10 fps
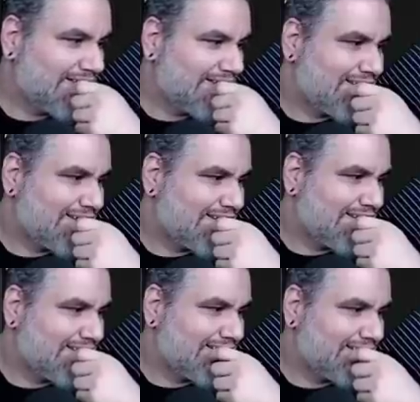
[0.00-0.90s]
Would you
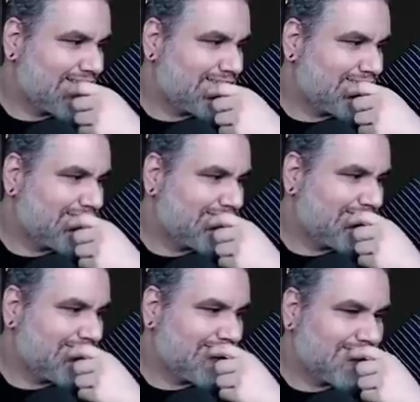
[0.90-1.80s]
rather live in an
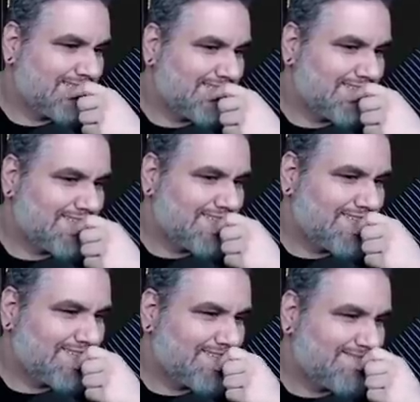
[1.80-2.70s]
apartment-sized
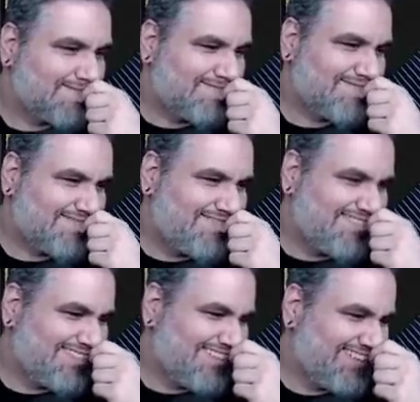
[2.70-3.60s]
house
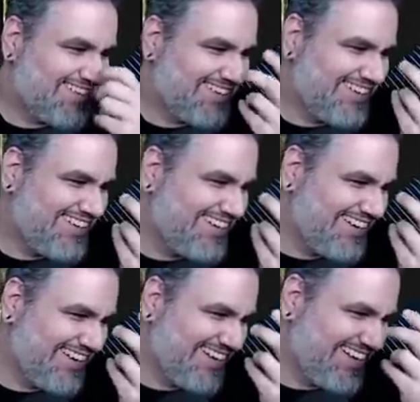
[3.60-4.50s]
or a